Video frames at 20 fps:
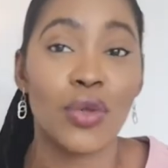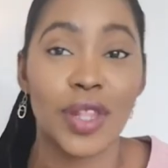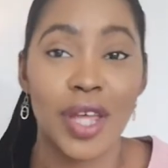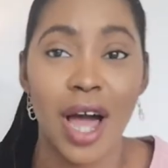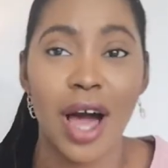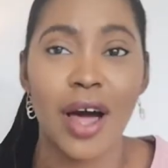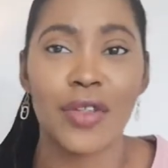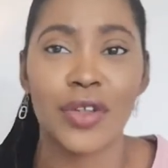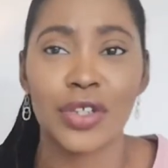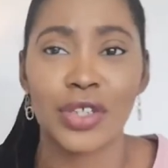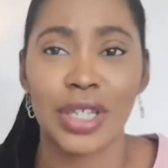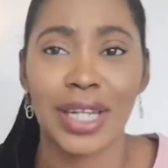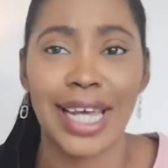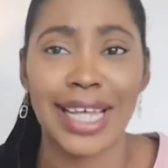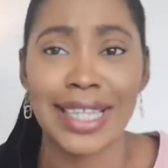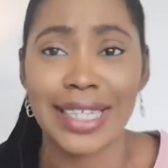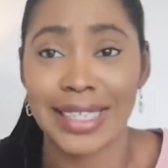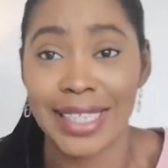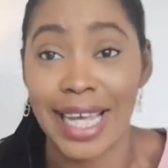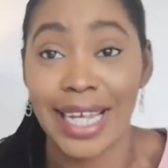all the others are
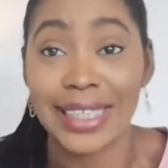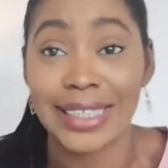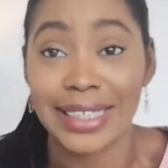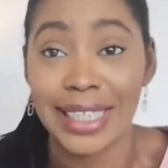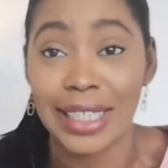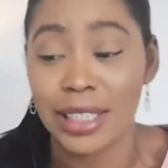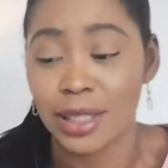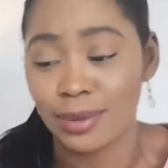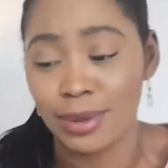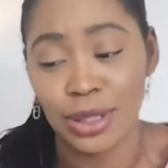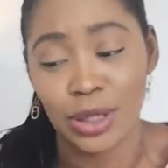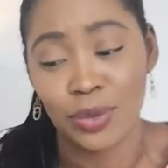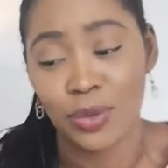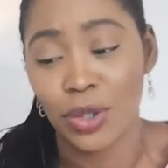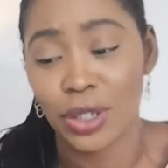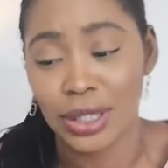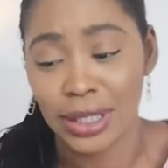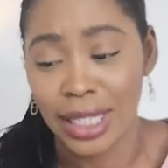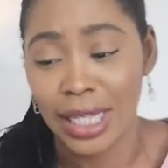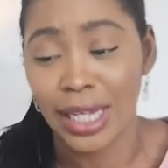like the 10 centimeter
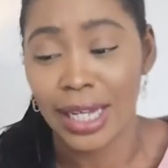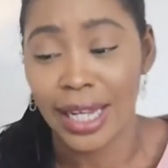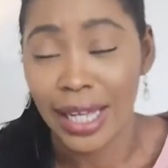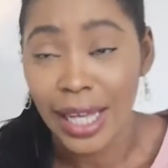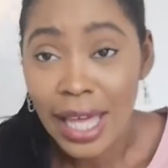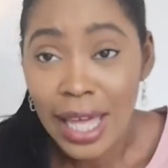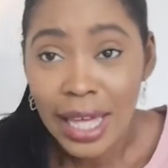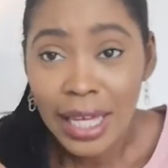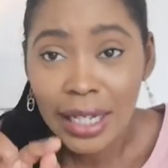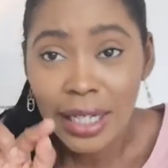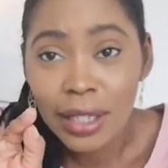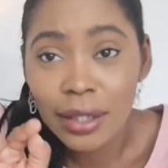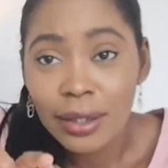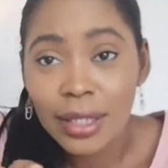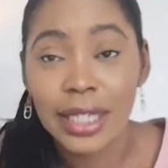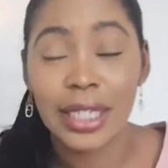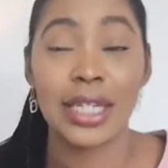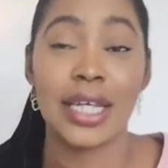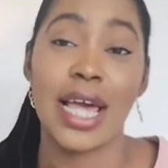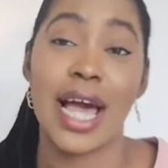ones. They're like little
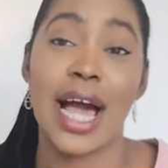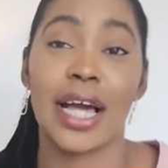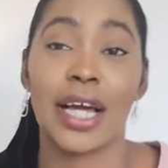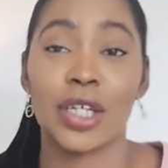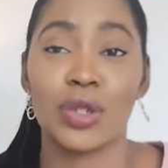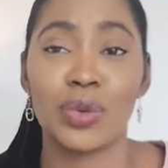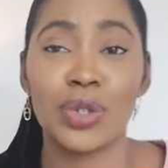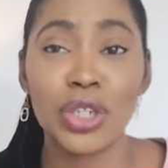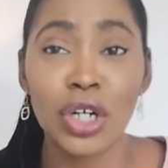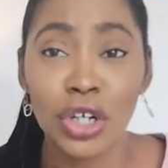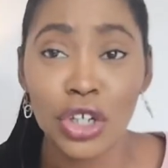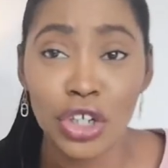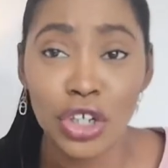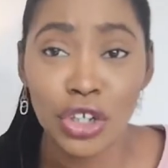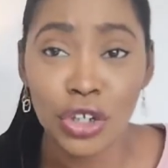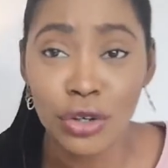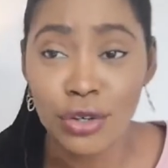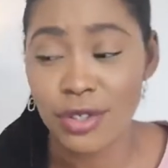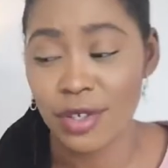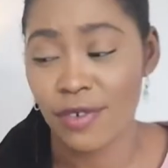kitty hangers, which are
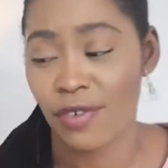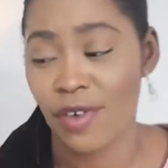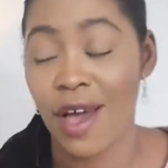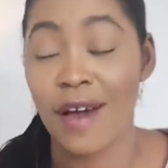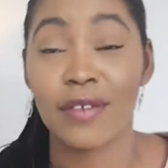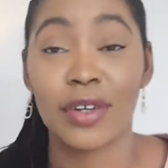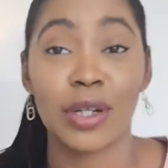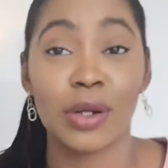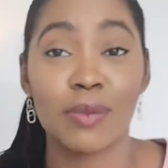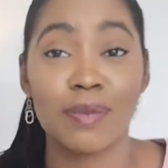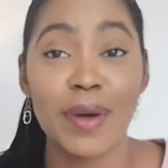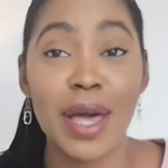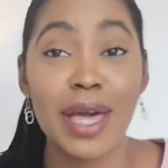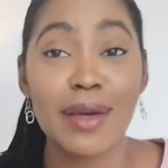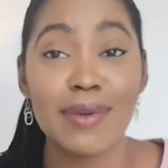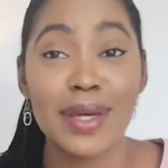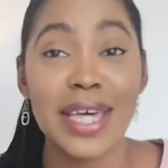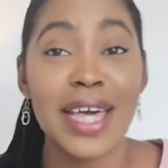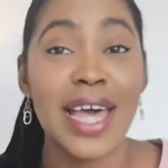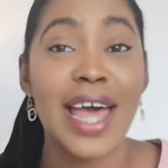cute. If you have a little
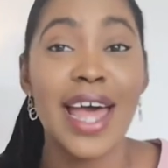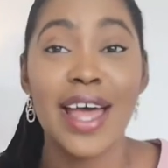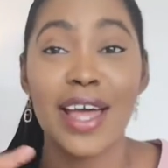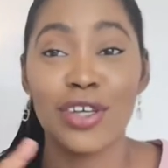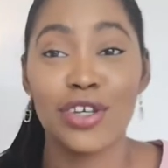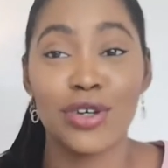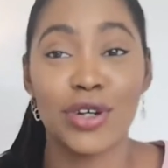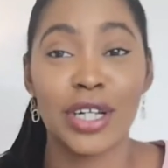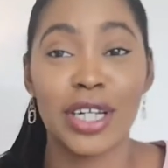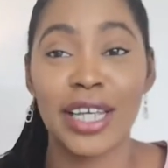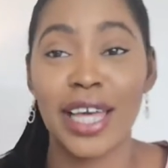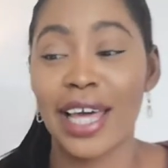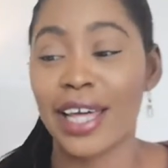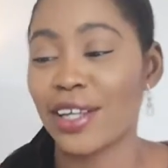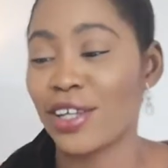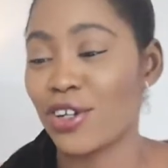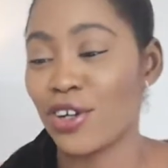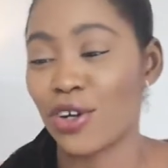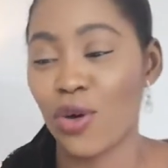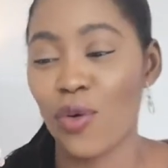baby, you can
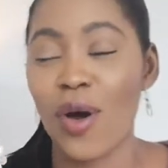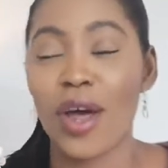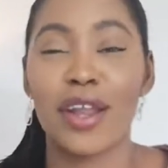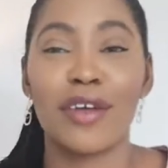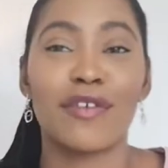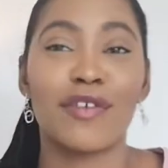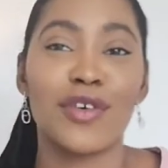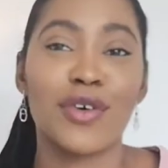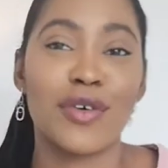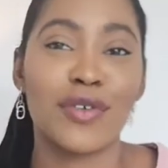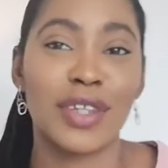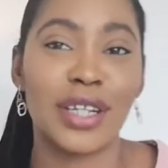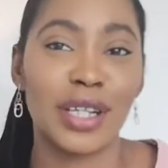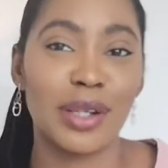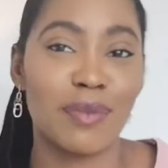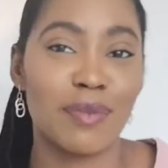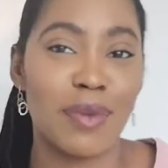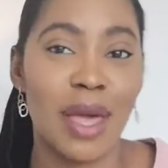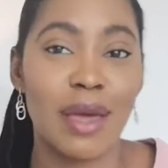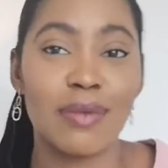get, you know, quite a few of the
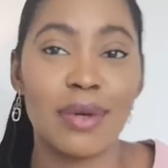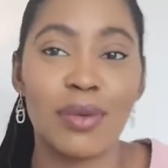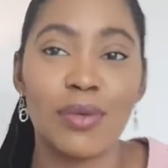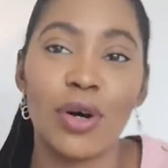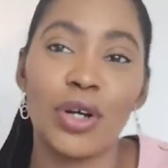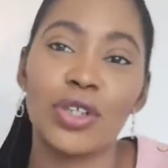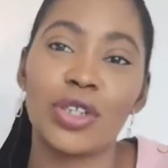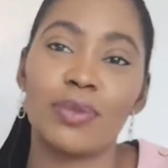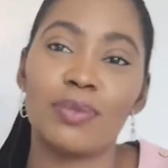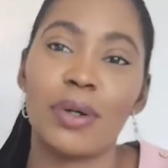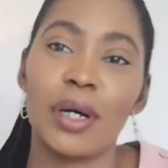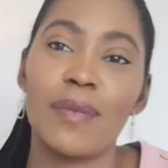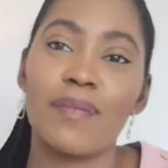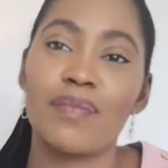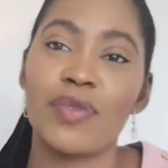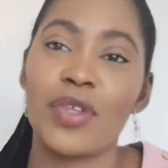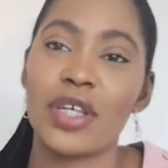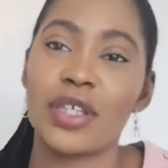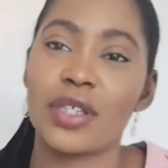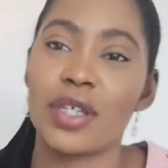little baby ones,
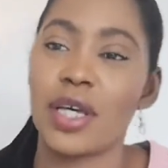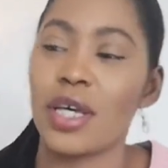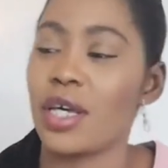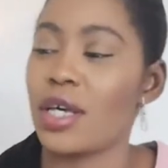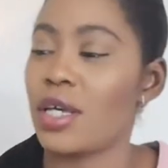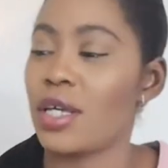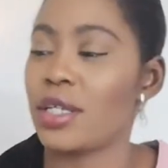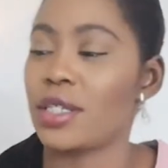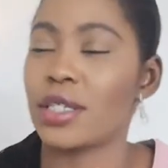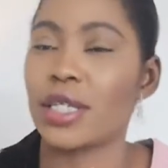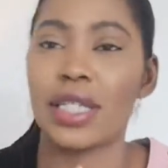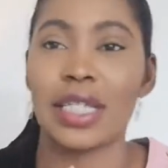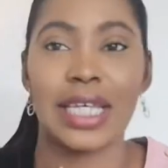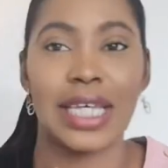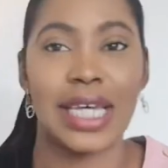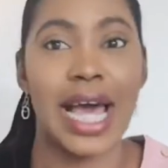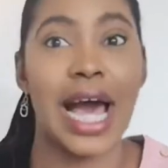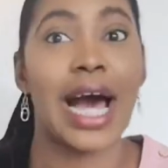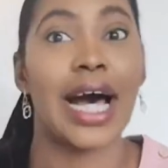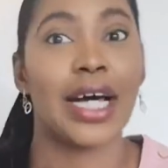but this is
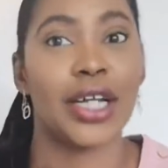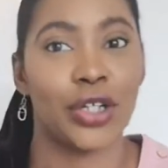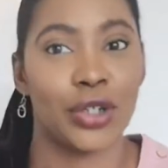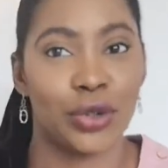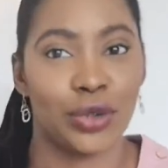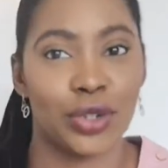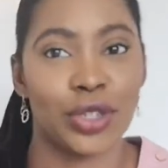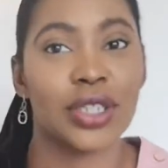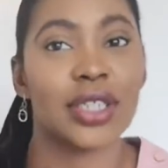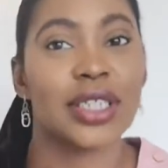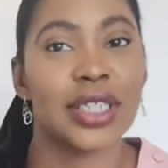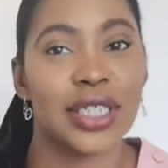the adult